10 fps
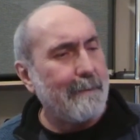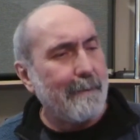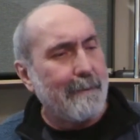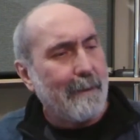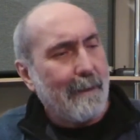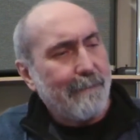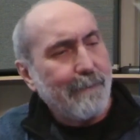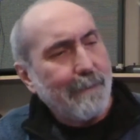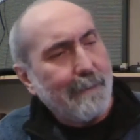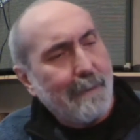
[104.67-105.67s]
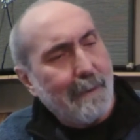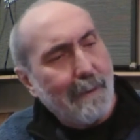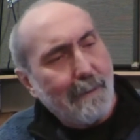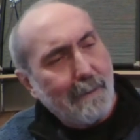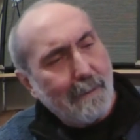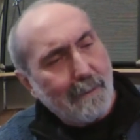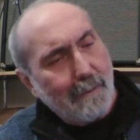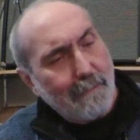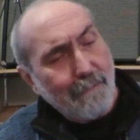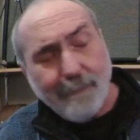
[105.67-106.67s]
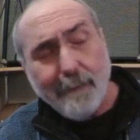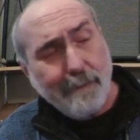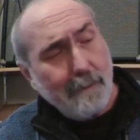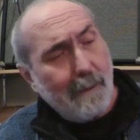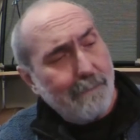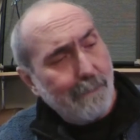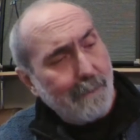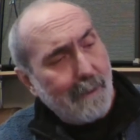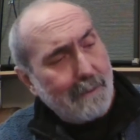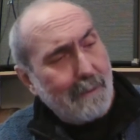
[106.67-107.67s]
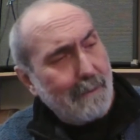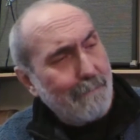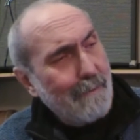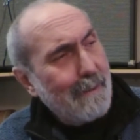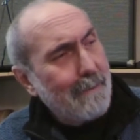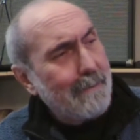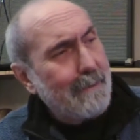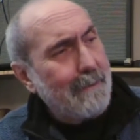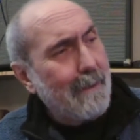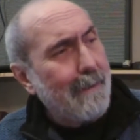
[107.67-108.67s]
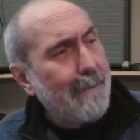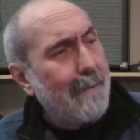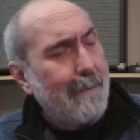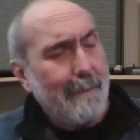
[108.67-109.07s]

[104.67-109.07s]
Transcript: It's got a scarf joint here, a reverse scarf joint actually, and it's really nicely done.